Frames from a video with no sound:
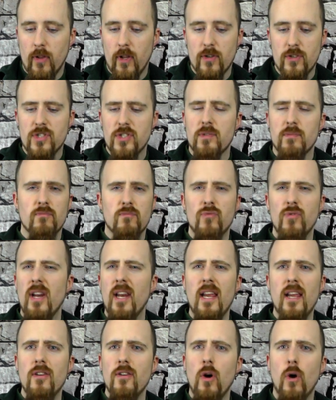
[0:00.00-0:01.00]
there's
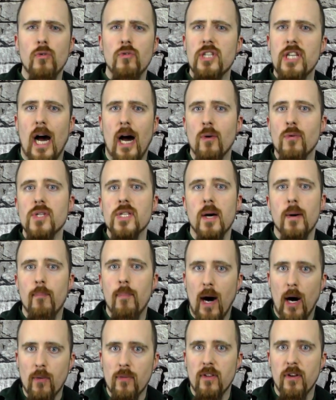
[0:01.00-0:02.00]
really no doubt
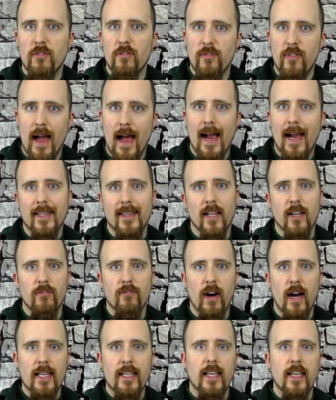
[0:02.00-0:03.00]
about the fact that
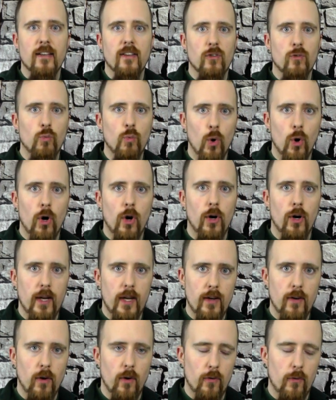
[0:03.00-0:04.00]
Vikings were
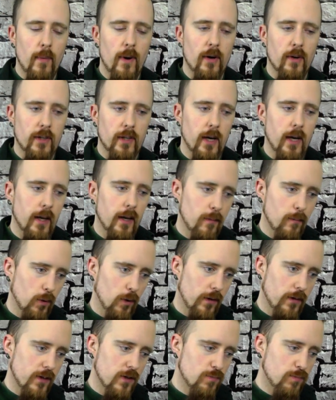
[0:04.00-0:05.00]
in North America
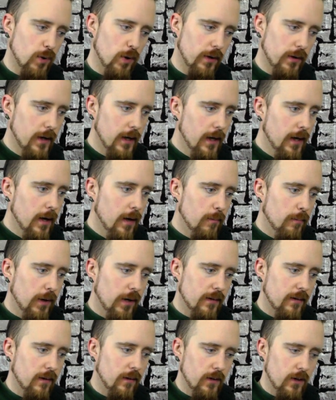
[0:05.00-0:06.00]
anymore at this point,
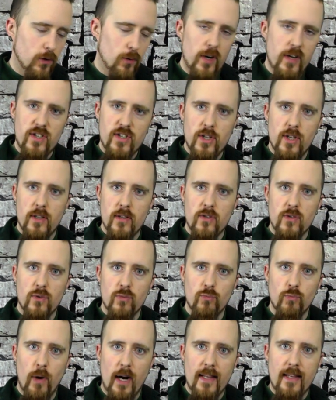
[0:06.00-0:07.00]
but the question
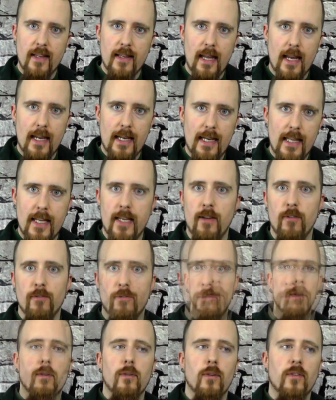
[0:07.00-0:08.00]
is, why did they
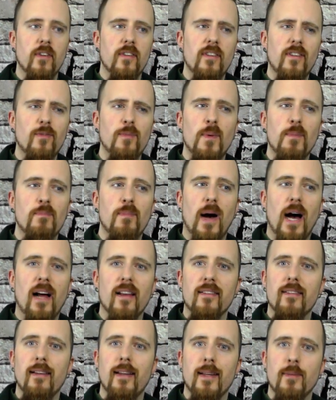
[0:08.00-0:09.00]
leave? So this has been
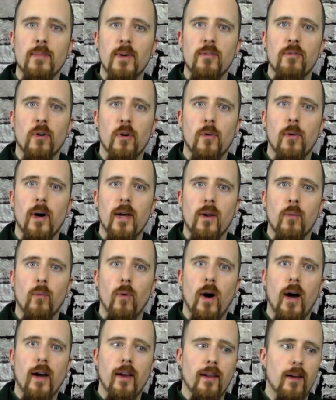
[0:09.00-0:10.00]
puzzling me for quite a
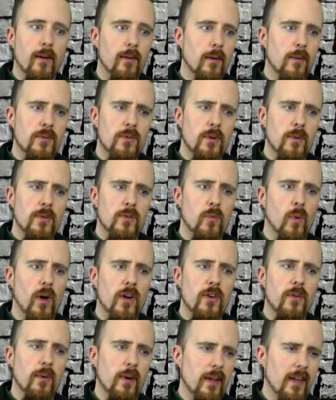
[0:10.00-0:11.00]
while. I was always
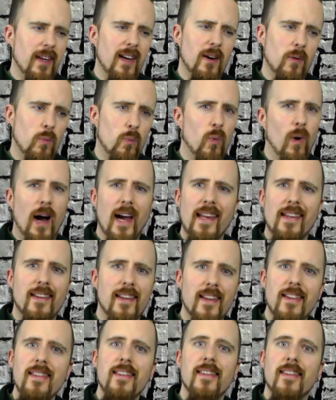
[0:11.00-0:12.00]
wondering, yeah, why
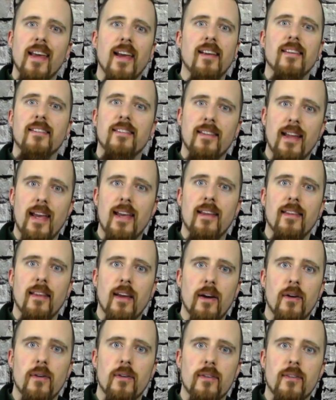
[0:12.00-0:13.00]
didn't they stay
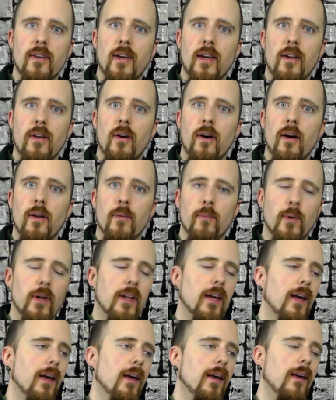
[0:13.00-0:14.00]
there? It's kind of odd,
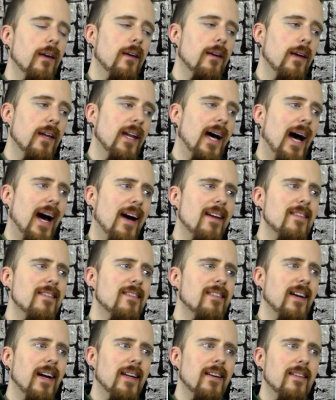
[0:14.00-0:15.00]
but in
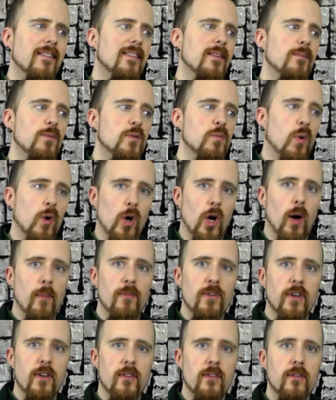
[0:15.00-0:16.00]
hindsight it seems more
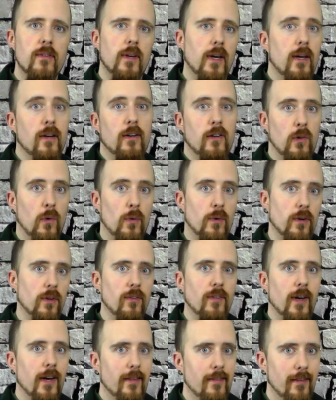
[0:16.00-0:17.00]
obvious. Yeah,
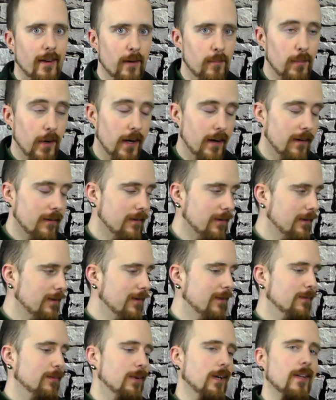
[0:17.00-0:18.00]
glorious hindsight bias.
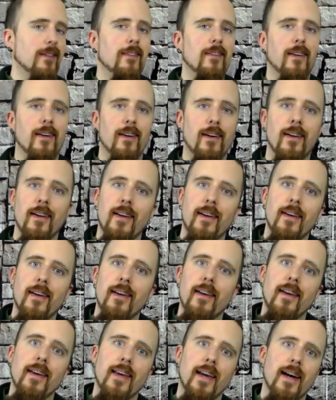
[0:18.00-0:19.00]
But
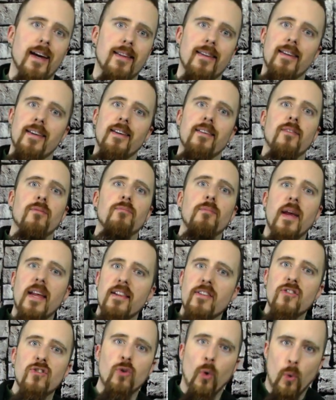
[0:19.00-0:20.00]
yeah, the
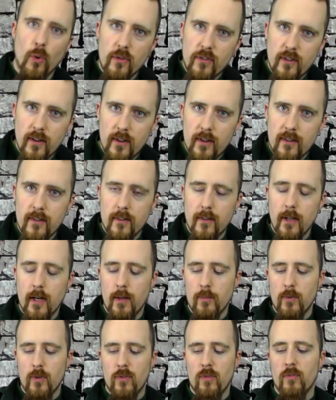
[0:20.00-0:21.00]
main sources that
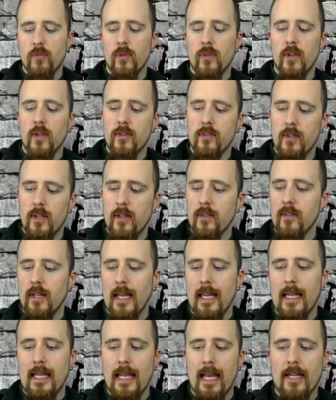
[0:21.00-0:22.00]
I'm using for this is
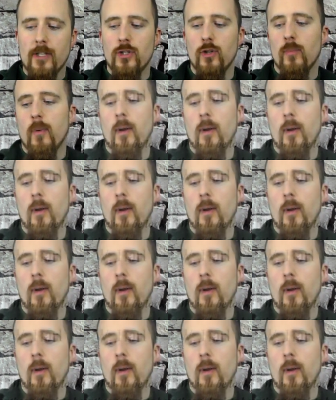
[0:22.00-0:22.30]
a lecture